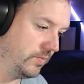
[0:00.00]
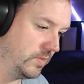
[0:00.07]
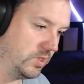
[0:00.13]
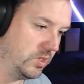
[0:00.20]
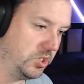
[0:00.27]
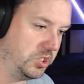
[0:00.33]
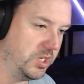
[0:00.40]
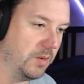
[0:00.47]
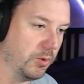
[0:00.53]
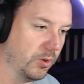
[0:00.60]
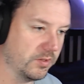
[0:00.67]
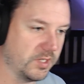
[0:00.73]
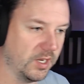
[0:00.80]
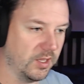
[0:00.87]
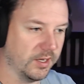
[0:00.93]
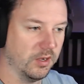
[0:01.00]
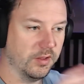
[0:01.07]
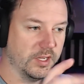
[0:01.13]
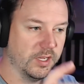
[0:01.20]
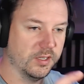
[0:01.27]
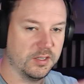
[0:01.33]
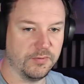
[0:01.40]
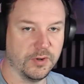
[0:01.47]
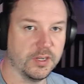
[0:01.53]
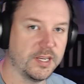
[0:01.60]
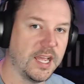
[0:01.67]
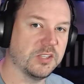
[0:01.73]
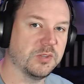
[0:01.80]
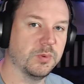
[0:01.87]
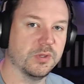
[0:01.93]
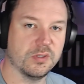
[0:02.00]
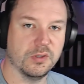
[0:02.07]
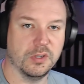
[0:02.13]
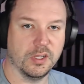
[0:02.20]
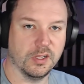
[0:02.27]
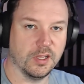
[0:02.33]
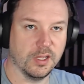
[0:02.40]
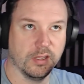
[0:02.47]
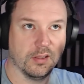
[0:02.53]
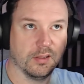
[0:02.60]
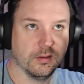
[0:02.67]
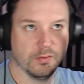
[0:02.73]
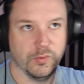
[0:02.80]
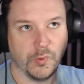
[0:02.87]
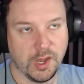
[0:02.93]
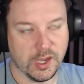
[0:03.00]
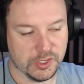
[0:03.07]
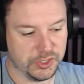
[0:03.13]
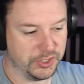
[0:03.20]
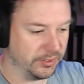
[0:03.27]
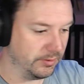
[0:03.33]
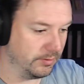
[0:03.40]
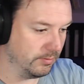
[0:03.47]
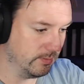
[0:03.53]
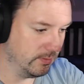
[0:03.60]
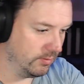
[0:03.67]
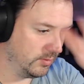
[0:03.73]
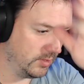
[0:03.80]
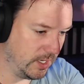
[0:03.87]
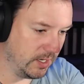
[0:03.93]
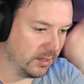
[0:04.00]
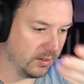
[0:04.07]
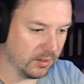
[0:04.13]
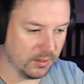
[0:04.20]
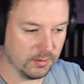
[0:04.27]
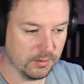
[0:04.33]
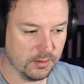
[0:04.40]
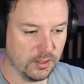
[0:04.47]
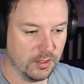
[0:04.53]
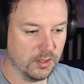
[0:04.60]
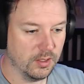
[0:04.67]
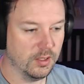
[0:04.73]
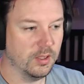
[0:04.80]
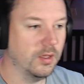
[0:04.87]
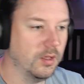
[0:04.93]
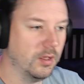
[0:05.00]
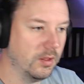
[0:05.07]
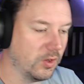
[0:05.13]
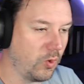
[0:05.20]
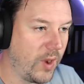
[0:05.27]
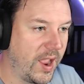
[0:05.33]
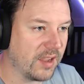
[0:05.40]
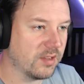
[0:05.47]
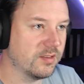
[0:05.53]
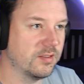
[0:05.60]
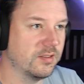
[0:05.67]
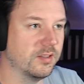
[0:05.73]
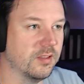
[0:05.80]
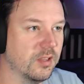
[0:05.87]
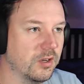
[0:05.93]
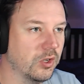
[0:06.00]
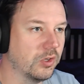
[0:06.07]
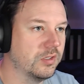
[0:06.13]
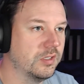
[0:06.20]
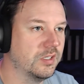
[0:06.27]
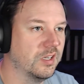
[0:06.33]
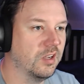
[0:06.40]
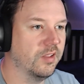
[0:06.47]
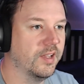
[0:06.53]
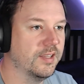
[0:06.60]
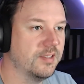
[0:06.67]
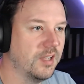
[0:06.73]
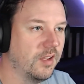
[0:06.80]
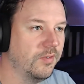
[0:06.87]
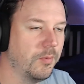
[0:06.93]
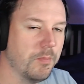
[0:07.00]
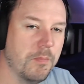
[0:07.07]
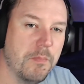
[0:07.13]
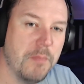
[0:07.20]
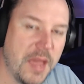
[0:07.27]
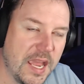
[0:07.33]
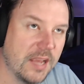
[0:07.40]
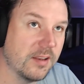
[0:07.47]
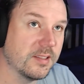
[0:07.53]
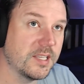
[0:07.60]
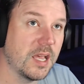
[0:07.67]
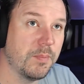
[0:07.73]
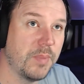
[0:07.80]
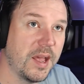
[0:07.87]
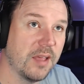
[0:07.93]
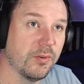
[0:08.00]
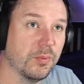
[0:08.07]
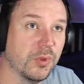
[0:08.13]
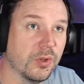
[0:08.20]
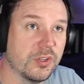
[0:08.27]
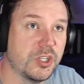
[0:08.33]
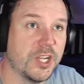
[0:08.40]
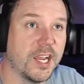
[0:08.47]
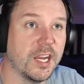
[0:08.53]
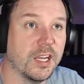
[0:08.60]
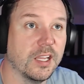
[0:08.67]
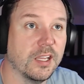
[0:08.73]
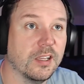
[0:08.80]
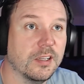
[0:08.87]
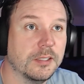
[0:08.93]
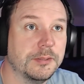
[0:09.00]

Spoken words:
steamer. It's got like all the different attachments, so you can like wash and get into the cracks and the nooks and all that stuff. Man, does that bathroom look shiny.